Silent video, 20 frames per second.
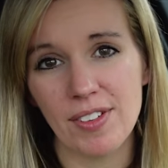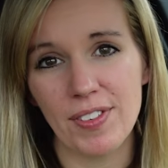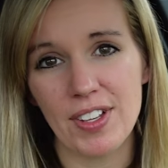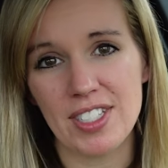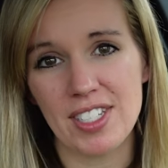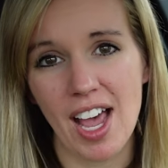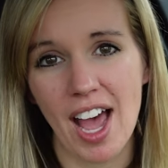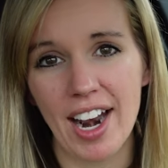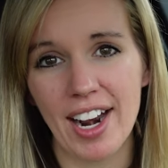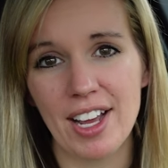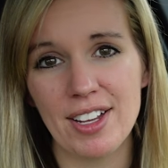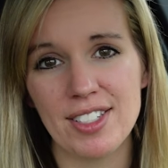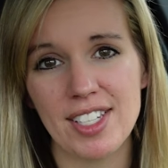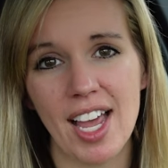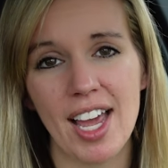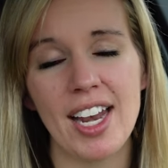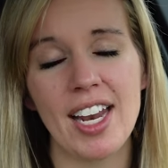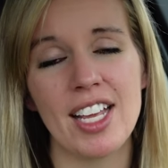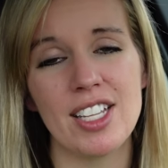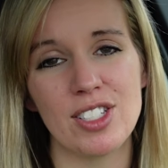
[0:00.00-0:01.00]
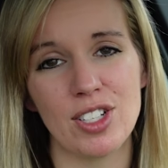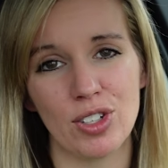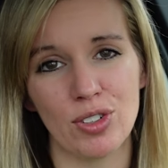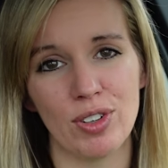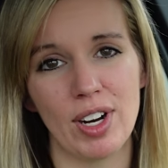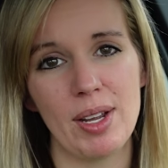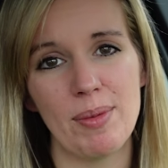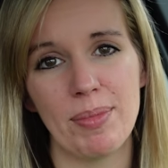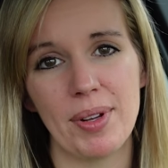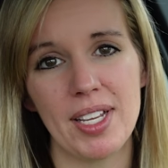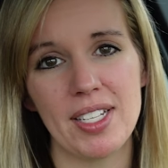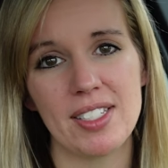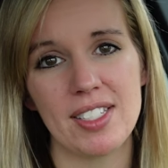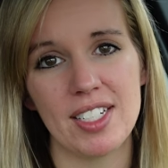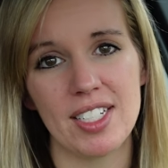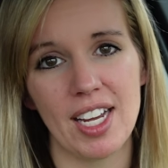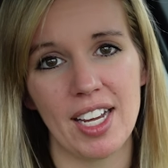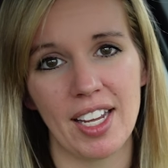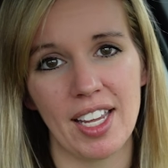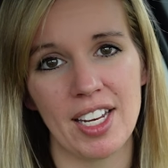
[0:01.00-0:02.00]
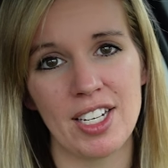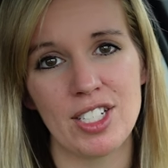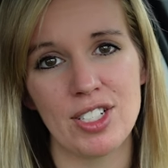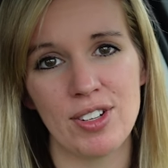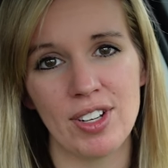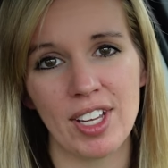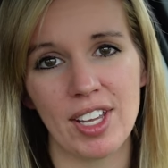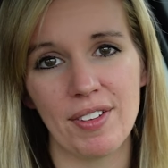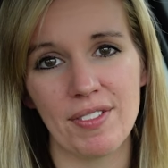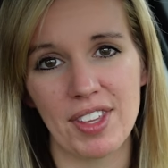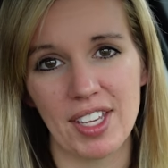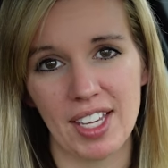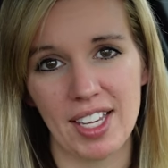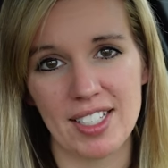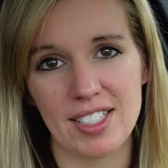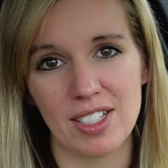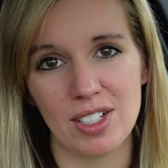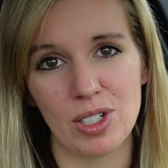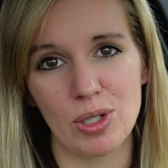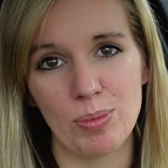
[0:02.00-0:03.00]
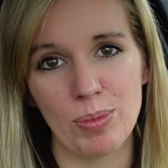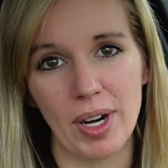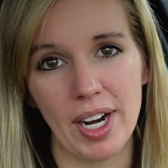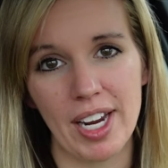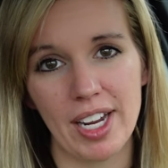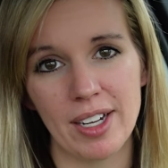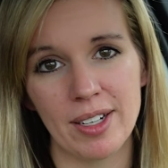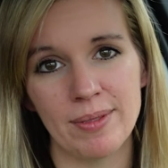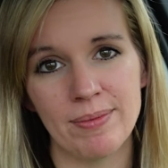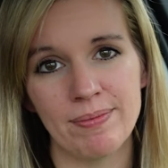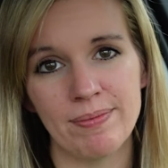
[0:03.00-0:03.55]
if it's hot outside, it's a great place to duck into and give the kids a little break.